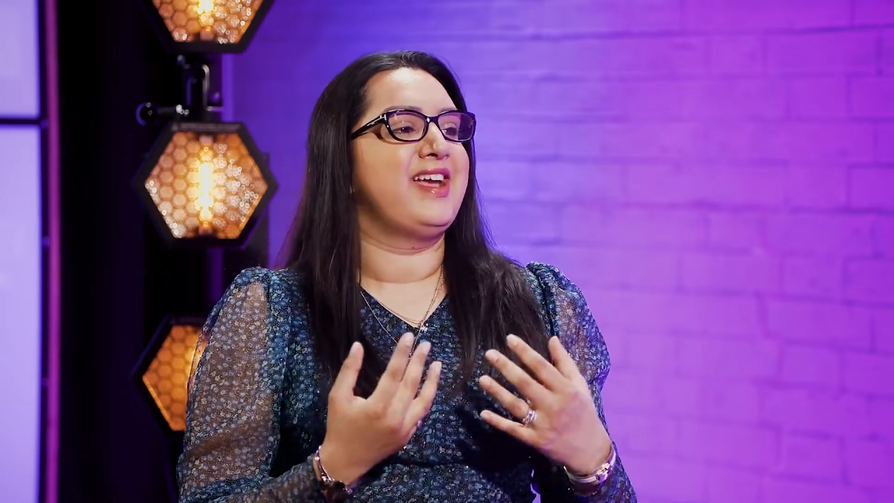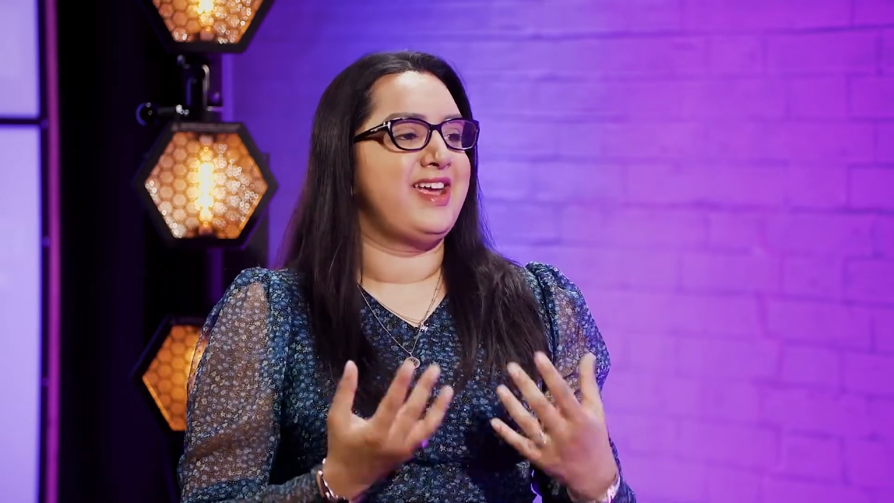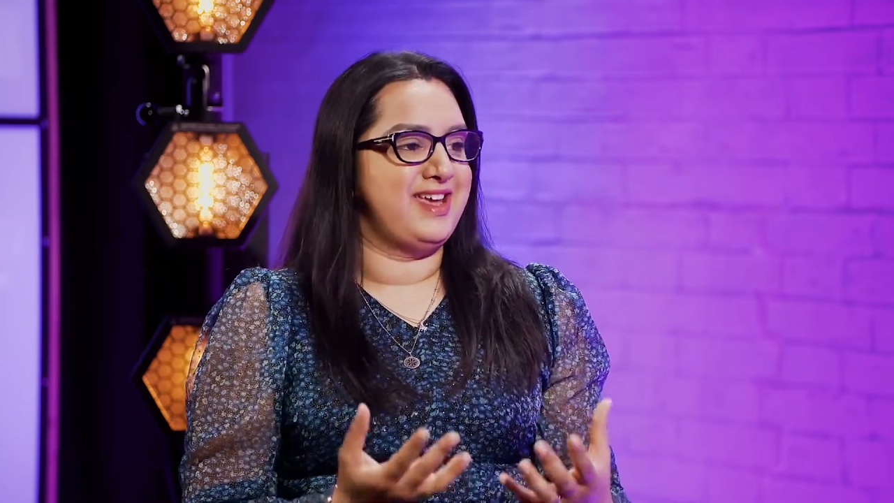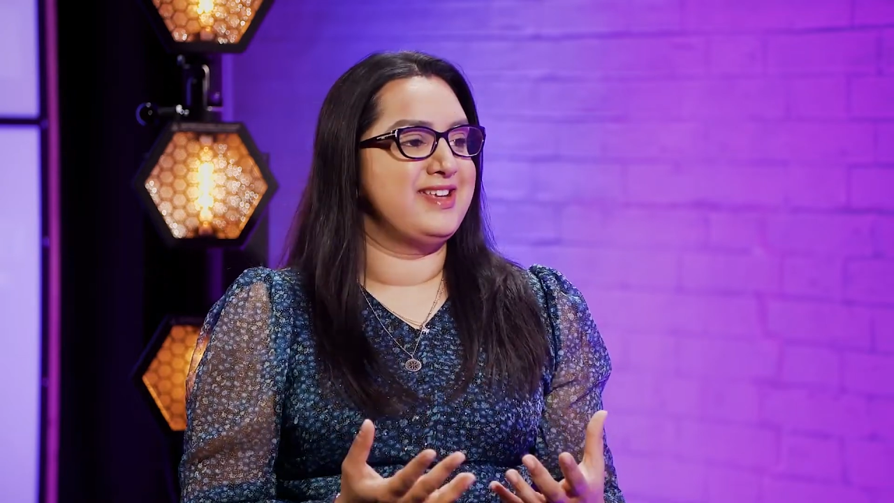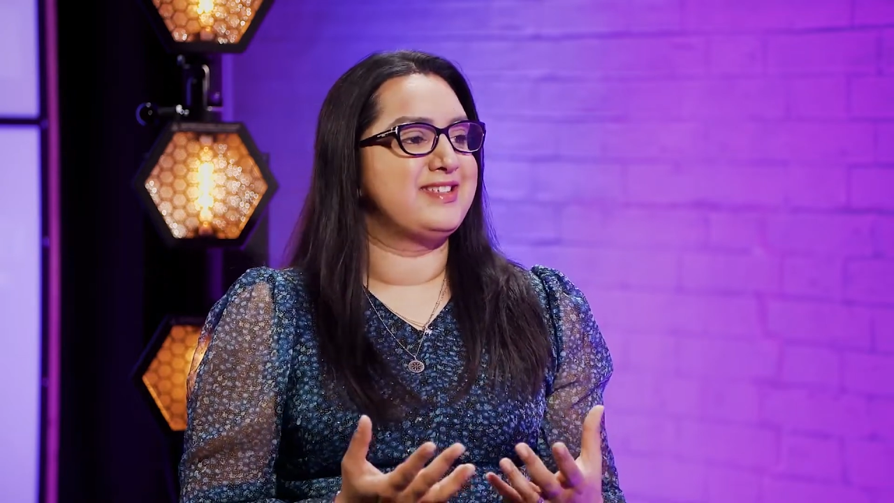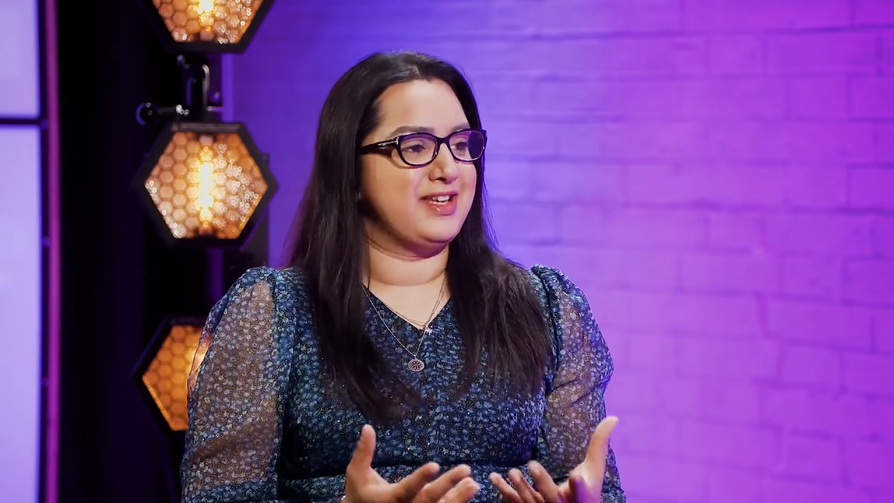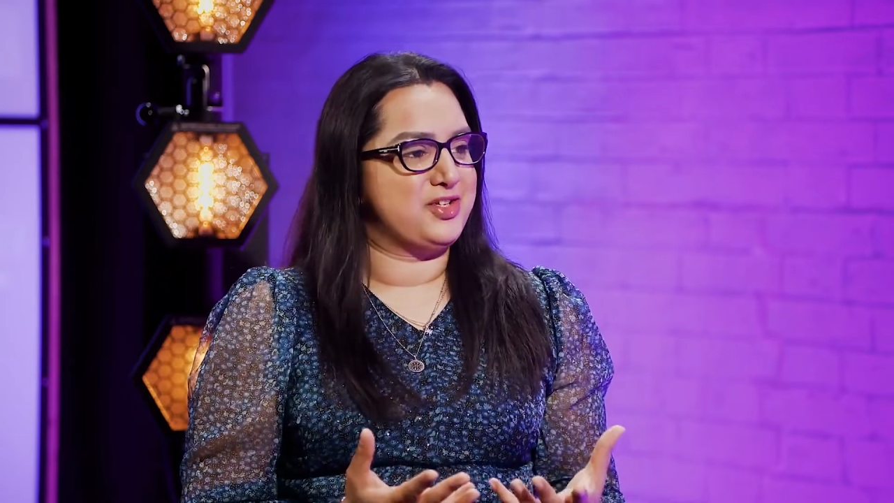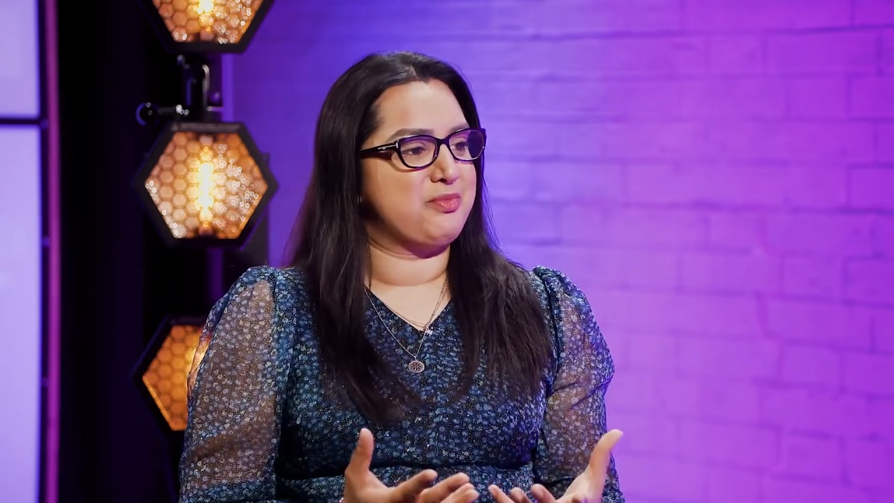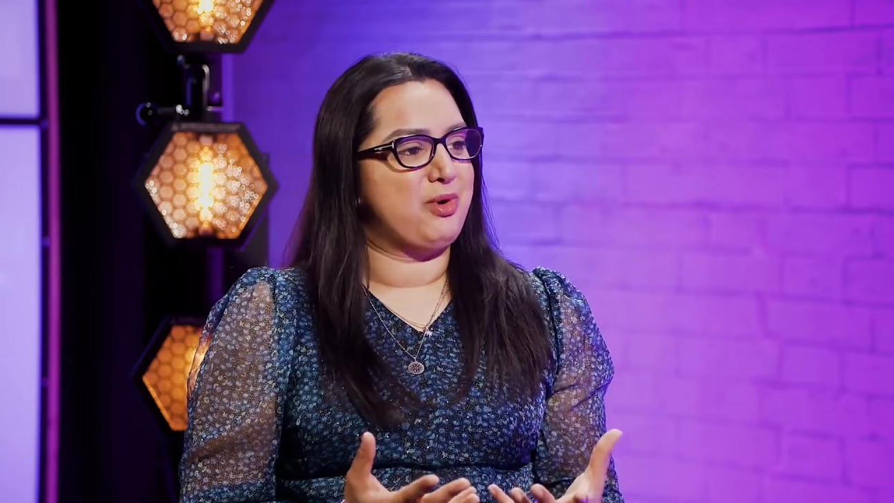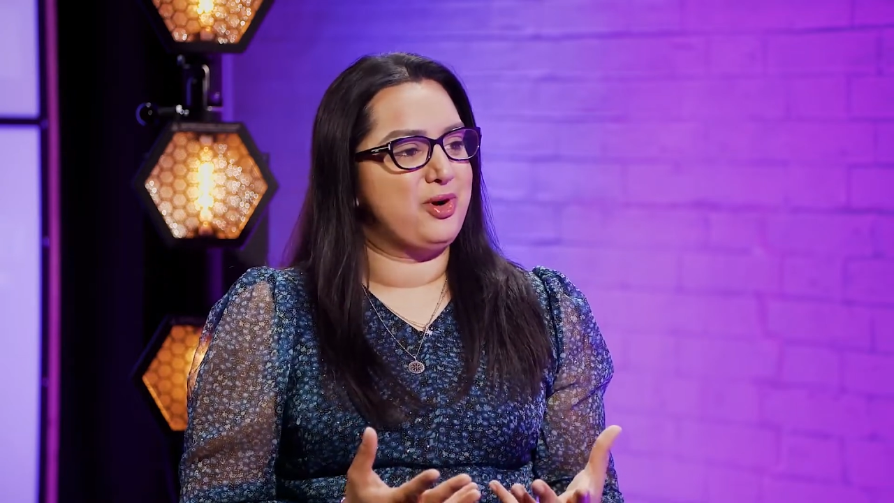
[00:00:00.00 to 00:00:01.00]
is
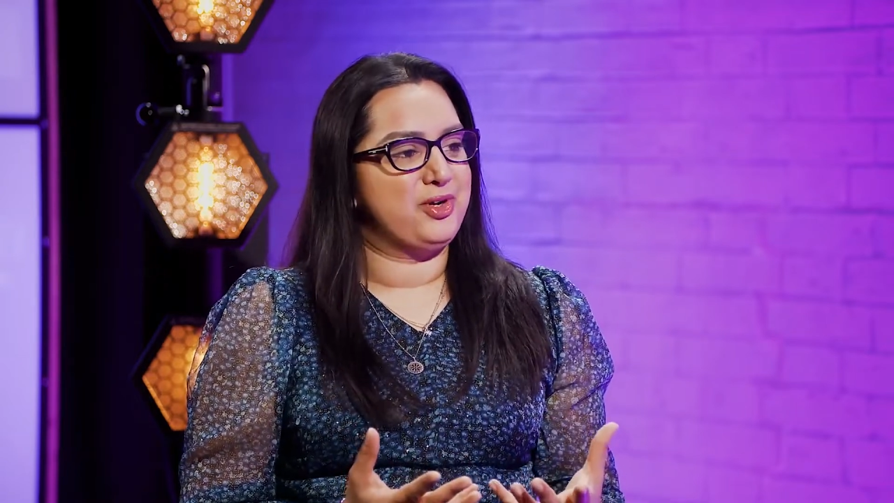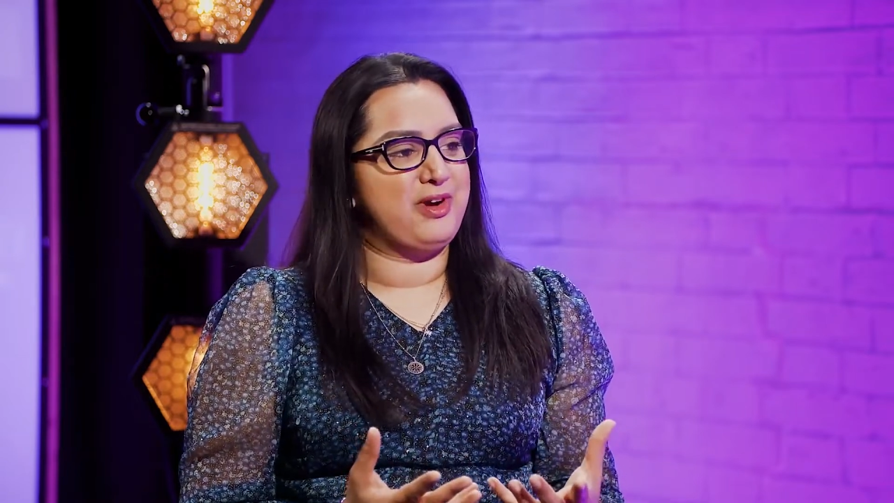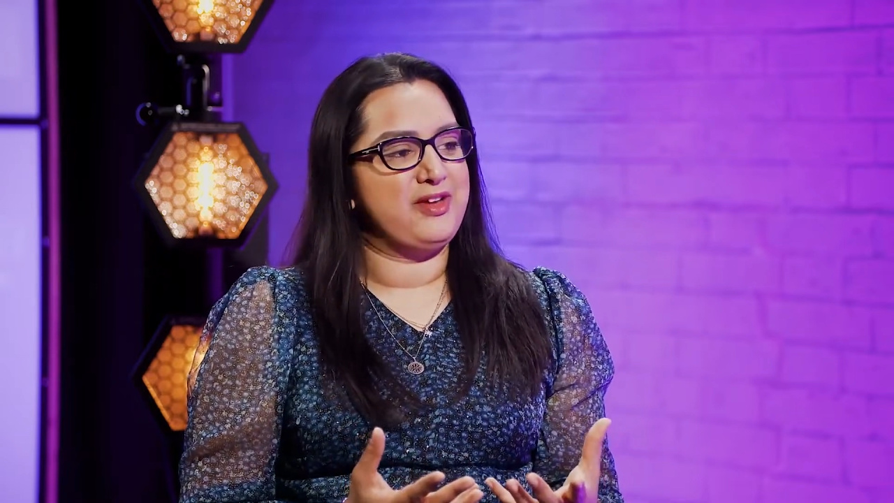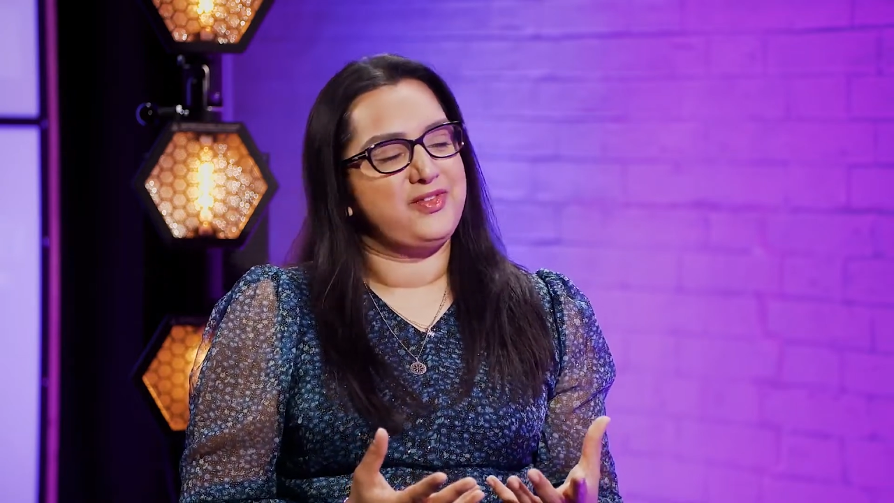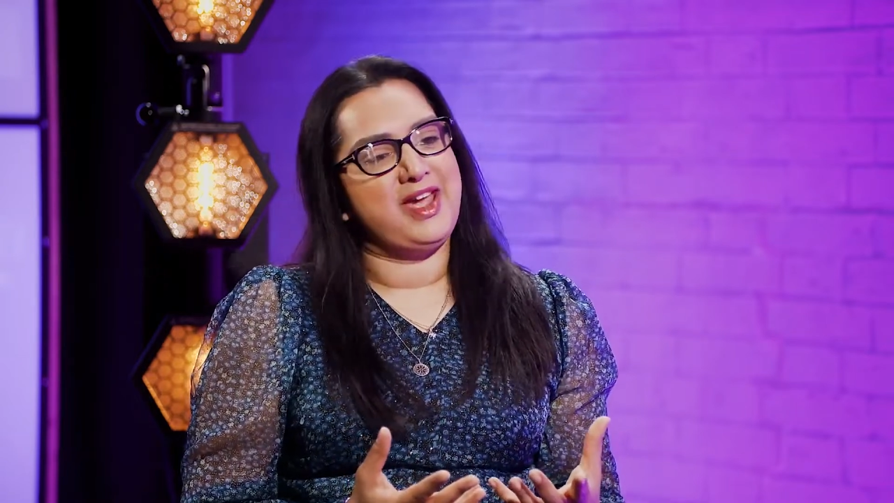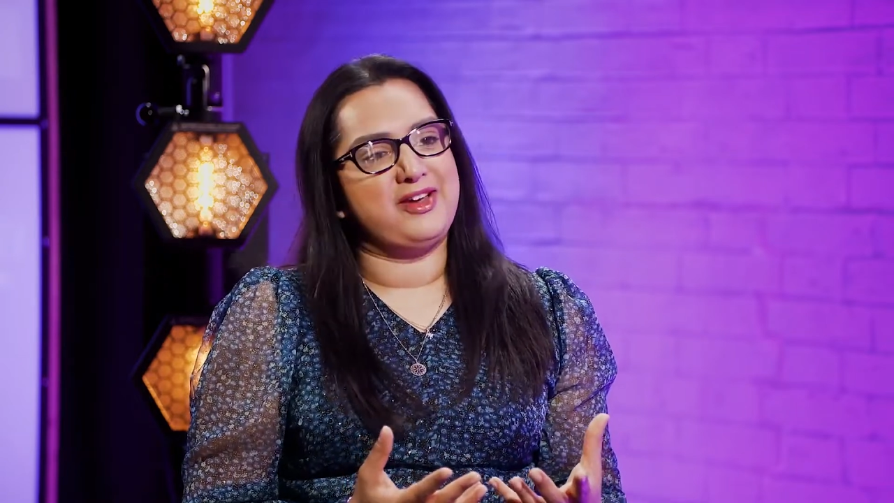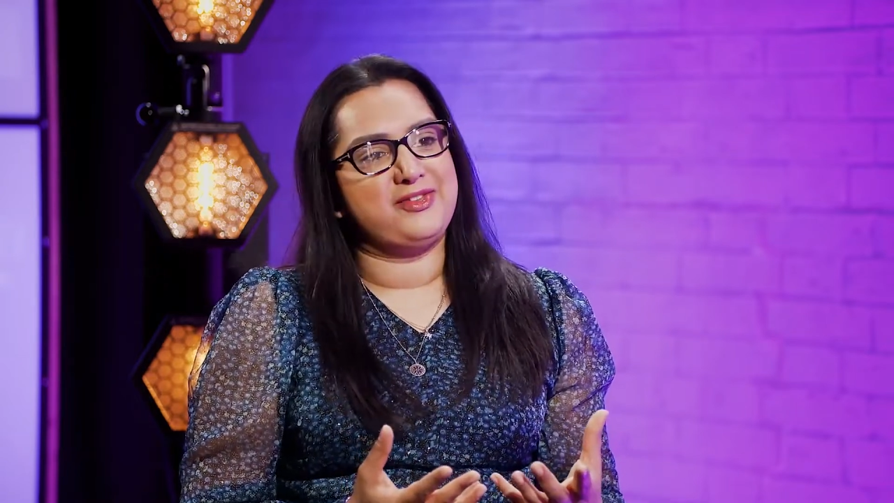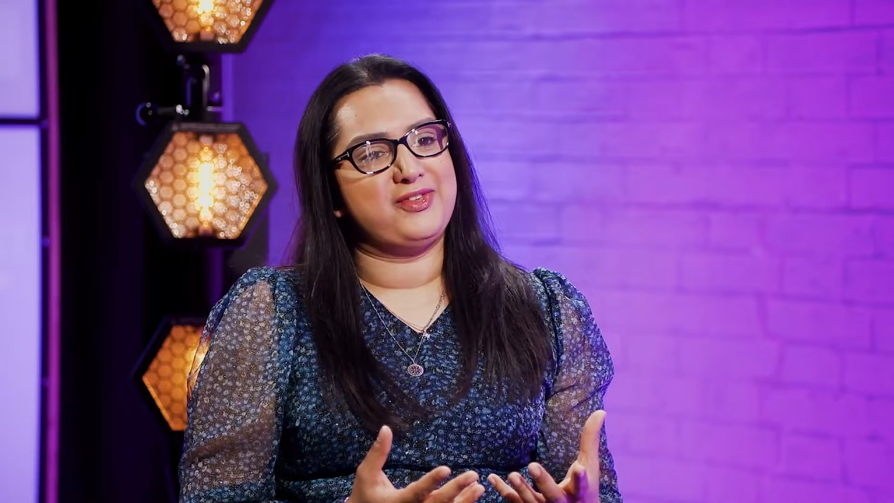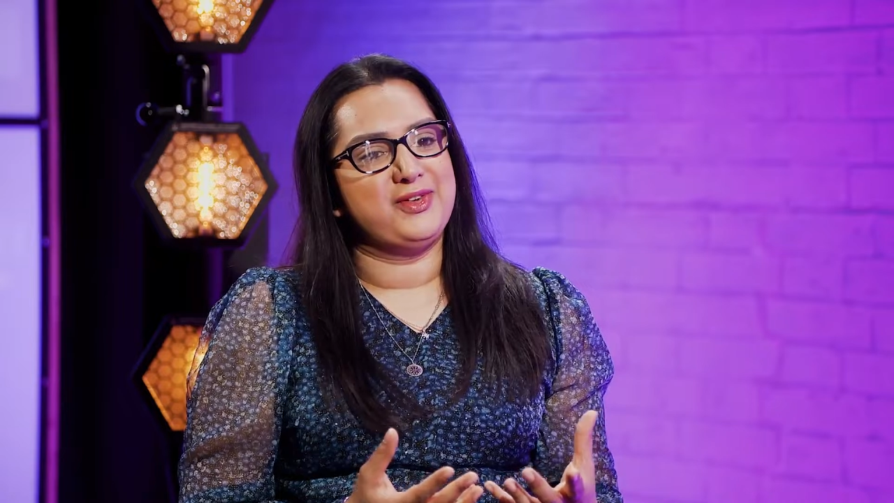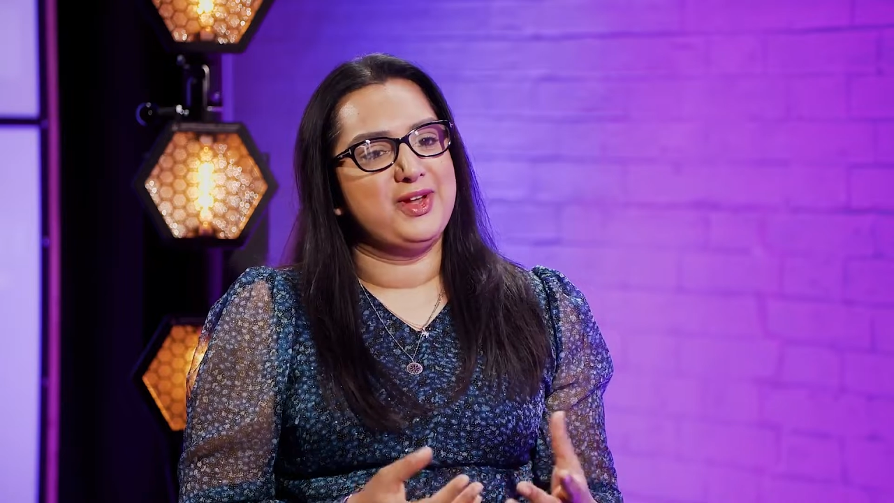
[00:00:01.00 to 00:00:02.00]
intrapartner IVF.